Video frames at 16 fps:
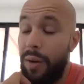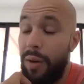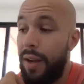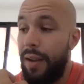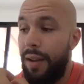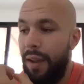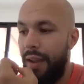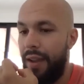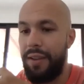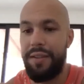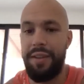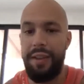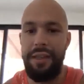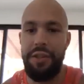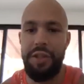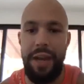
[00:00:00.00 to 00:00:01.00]

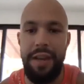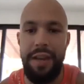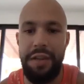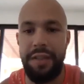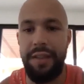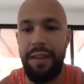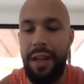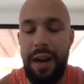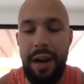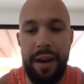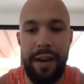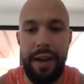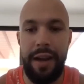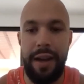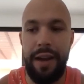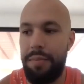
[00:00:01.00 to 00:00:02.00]
it changes a
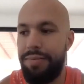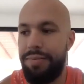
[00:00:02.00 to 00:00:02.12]
lot.